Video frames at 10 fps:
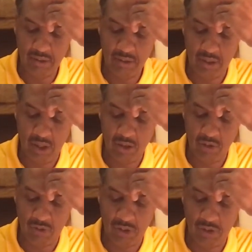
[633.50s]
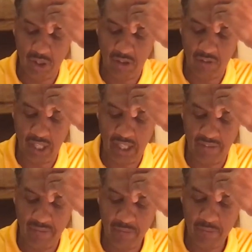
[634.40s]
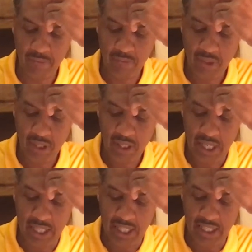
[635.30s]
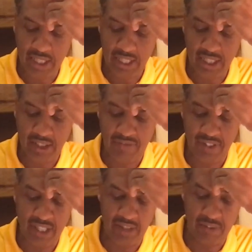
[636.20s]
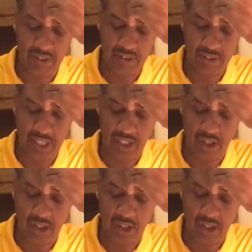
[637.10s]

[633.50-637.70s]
also from the tree of life and eat and live forever. Then the